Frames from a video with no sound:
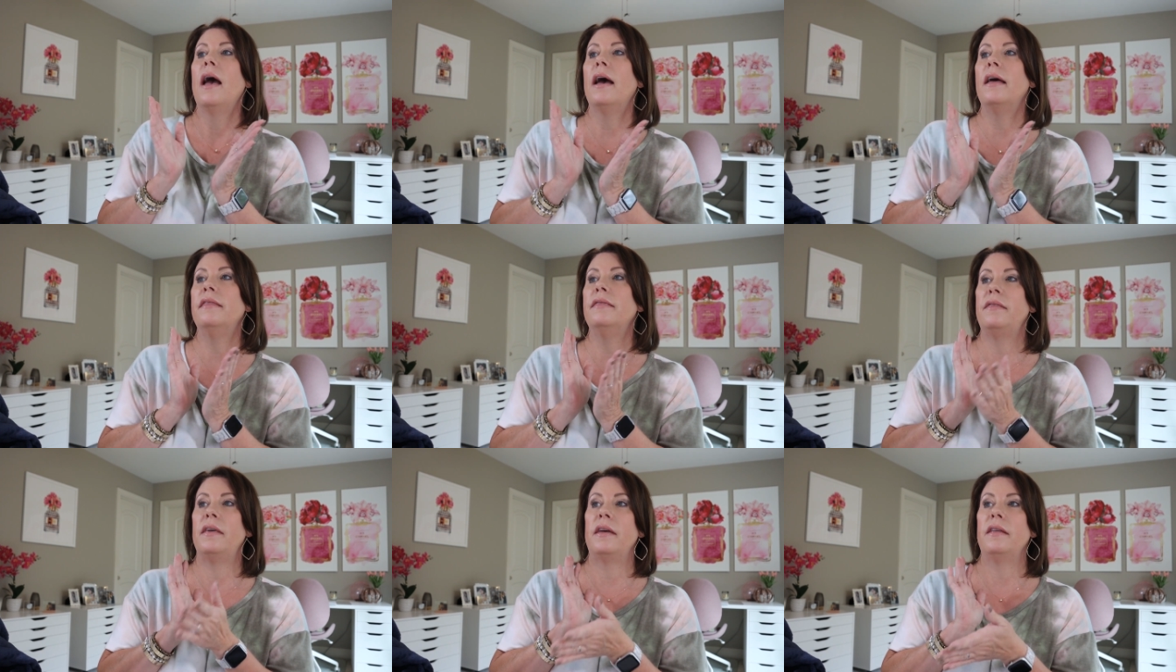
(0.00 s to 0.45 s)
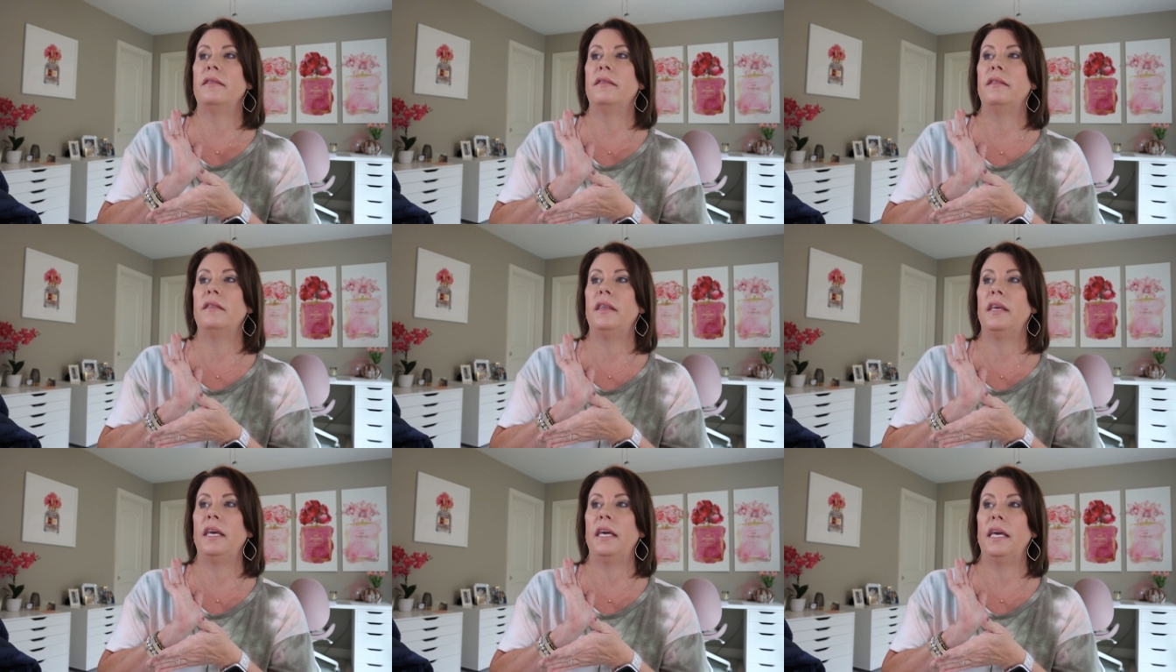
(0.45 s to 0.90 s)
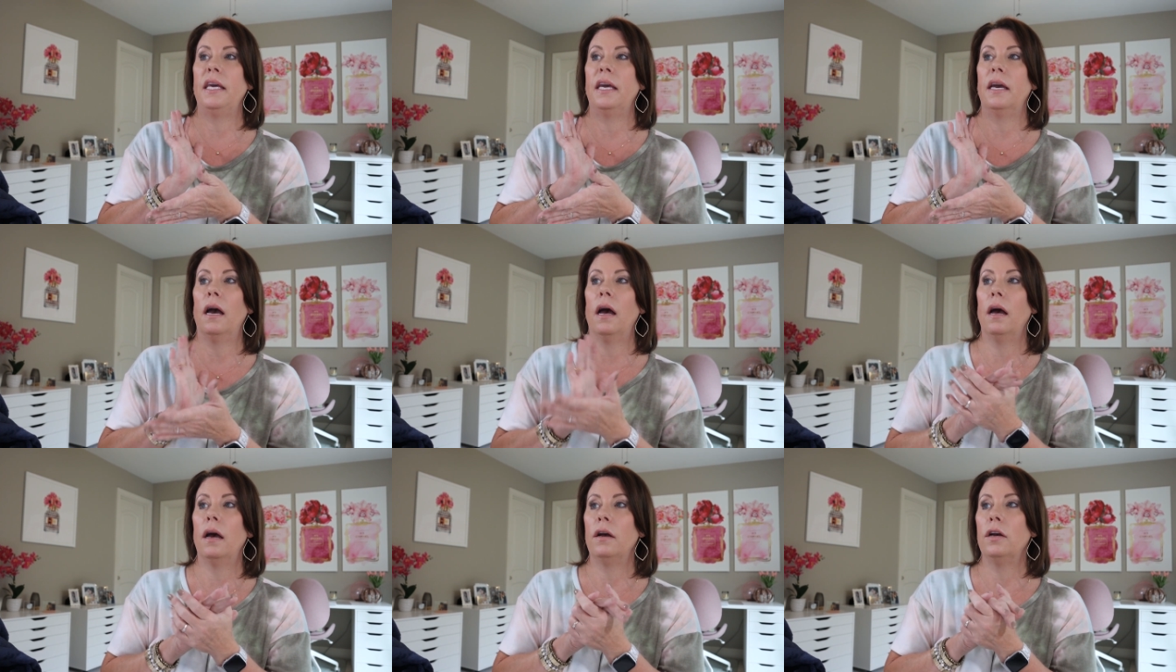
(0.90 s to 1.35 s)
And then
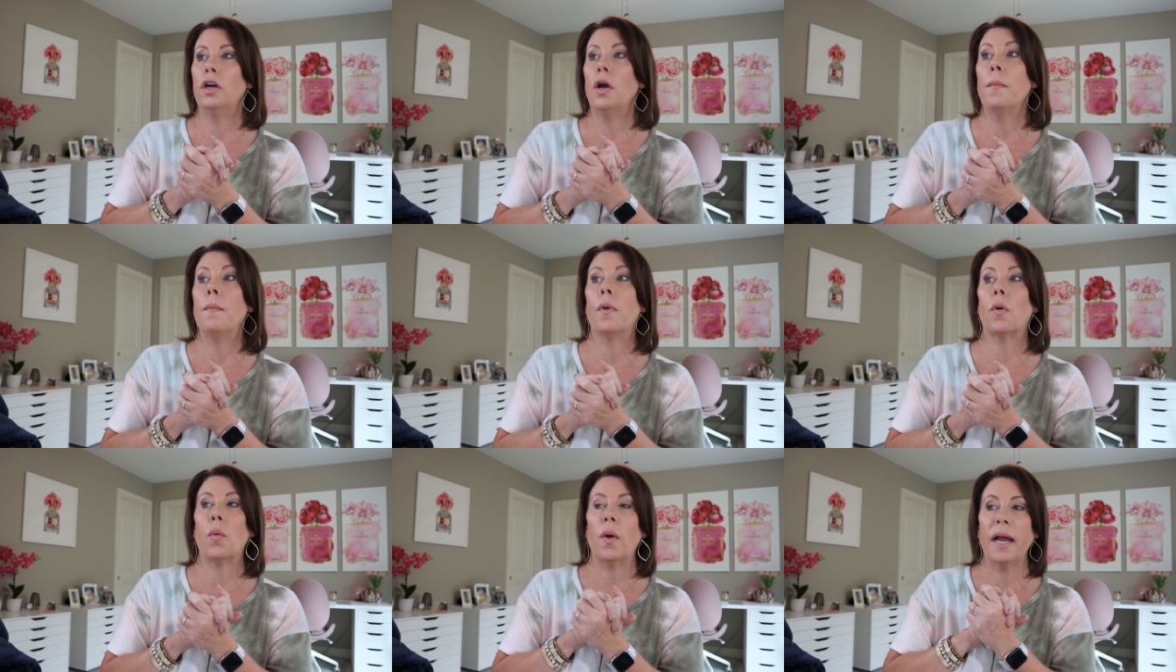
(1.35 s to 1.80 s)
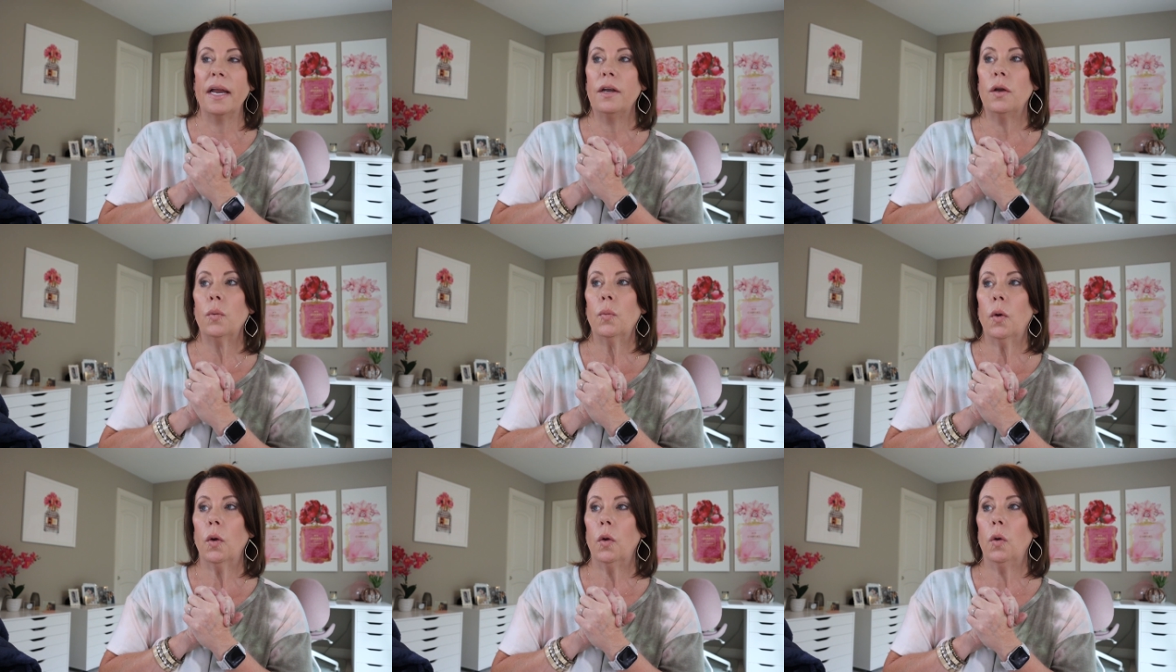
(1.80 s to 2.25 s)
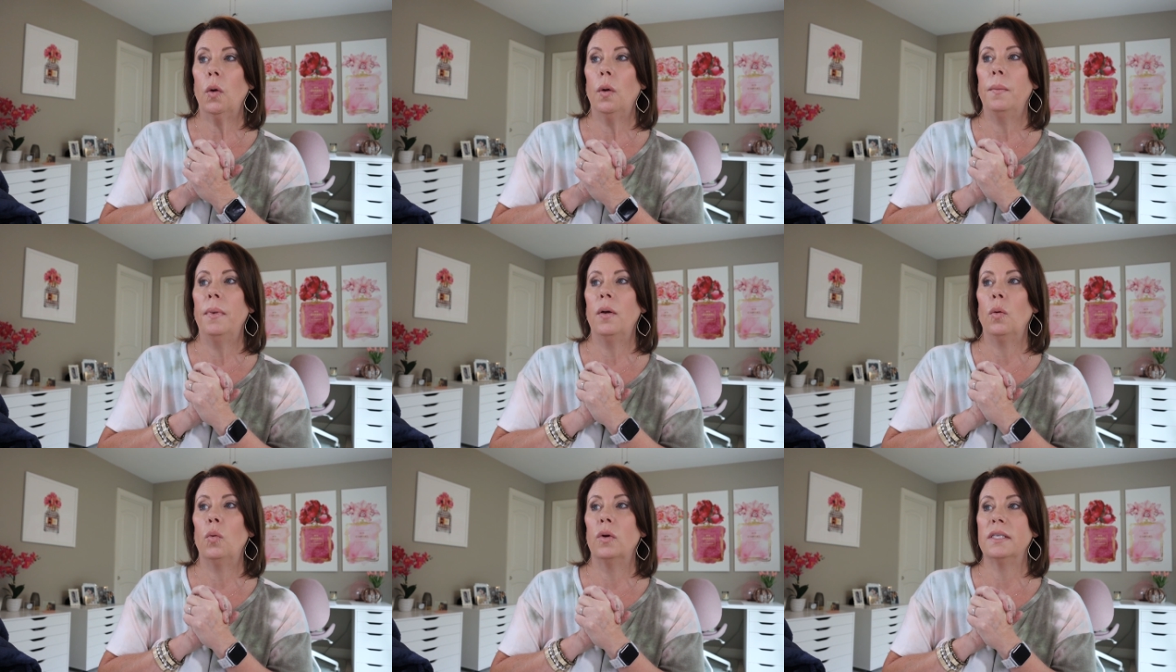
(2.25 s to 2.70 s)
the UGG Miranda
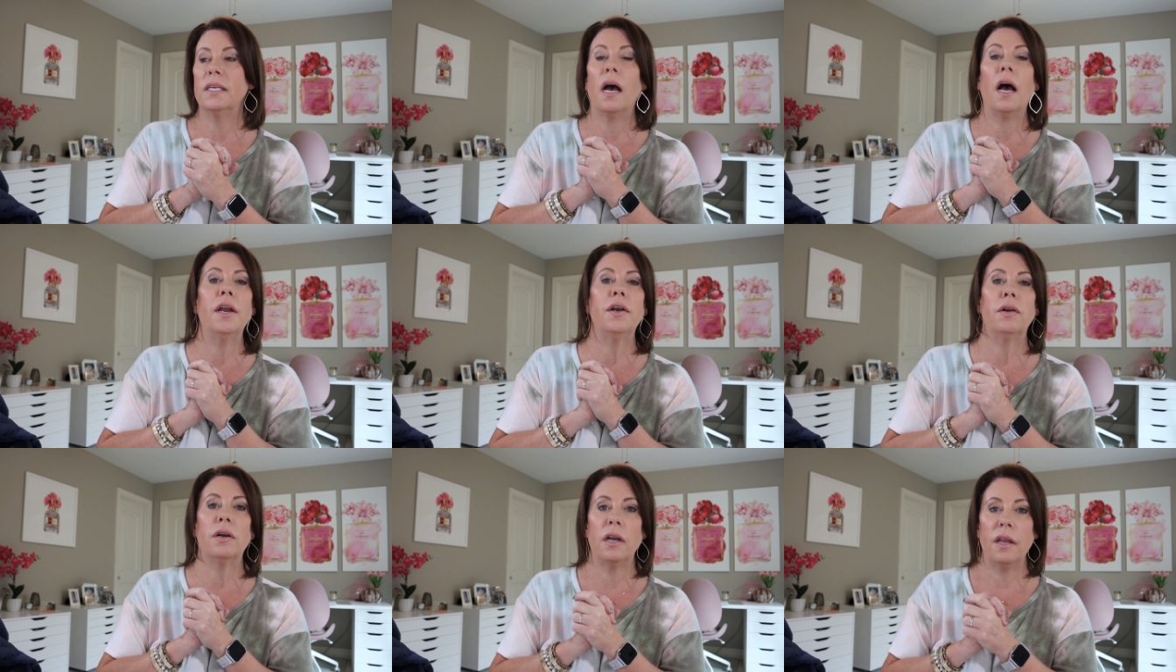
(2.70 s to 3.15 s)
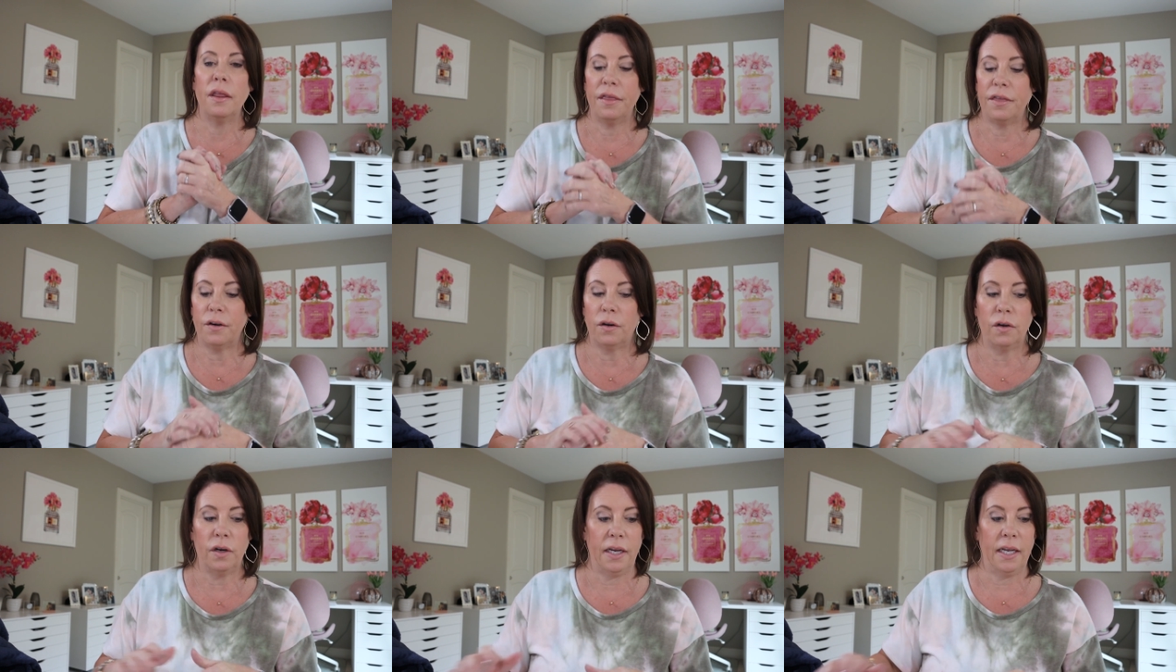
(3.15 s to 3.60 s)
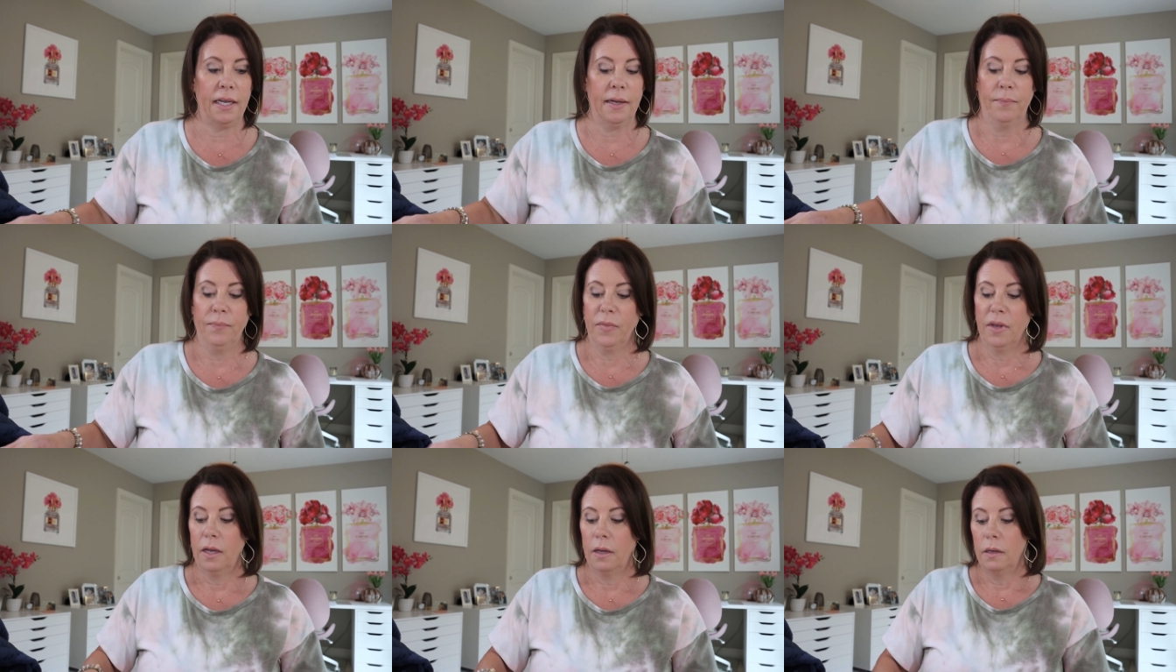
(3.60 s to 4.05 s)
Robe was 130 dollars